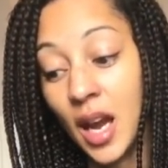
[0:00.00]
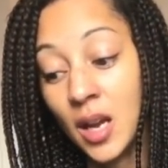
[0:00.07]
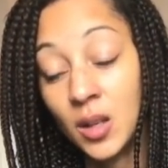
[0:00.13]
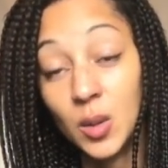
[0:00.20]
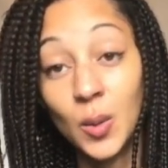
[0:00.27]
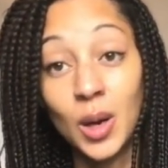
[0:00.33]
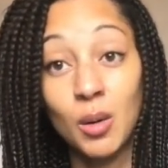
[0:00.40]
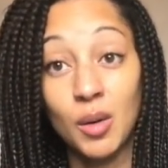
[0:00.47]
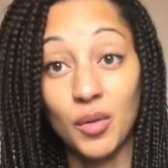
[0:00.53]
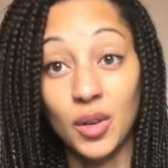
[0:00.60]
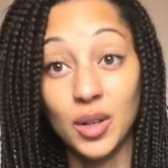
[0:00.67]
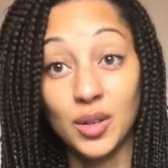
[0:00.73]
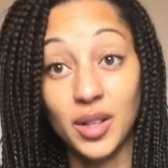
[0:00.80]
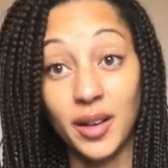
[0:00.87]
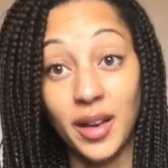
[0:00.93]
and wherever
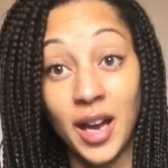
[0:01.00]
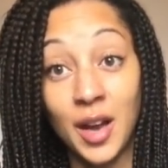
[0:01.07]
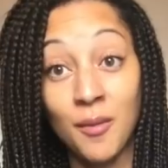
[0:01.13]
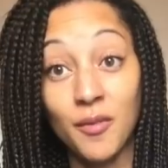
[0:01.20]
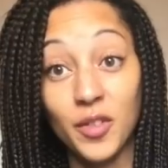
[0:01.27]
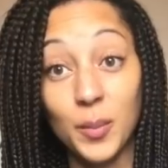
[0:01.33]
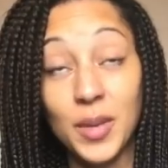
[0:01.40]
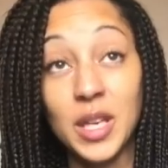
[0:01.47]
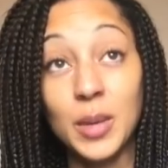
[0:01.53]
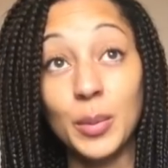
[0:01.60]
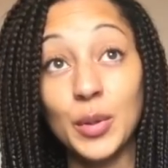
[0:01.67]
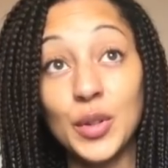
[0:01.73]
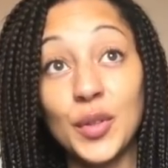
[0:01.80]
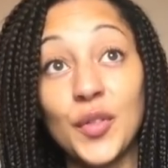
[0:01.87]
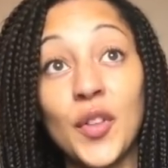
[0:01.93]
else I can for
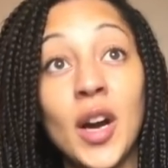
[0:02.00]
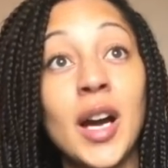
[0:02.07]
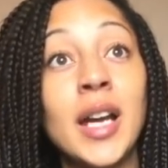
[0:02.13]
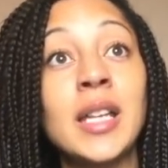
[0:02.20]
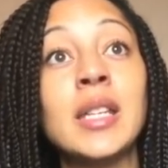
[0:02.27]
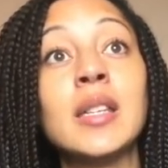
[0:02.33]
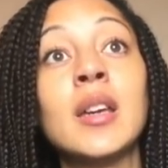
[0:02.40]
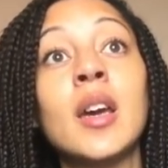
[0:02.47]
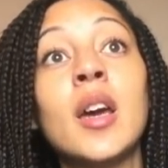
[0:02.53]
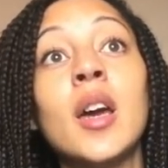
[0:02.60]
people to find.